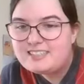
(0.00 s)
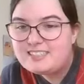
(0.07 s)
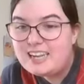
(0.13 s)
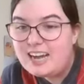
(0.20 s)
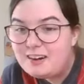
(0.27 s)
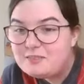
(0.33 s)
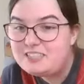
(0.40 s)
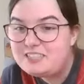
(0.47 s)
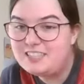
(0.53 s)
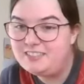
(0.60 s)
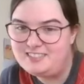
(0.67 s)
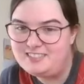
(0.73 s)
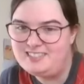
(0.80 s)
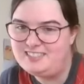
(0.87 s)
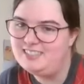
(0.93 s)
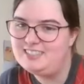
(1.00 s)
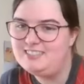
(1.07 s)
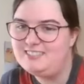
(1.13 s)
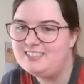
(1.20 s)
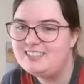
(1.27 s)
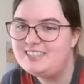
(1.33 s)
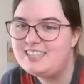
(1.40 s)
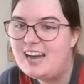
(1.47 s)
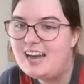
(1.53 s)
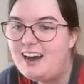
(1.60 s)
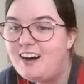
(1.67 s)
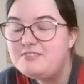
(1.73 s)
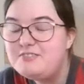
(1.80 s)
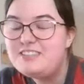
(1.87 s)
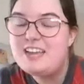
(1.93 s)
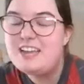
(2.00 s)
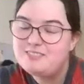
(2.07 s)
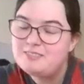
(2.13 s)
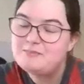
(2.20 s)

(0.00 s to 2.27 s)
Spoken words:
sourdough starter and I've never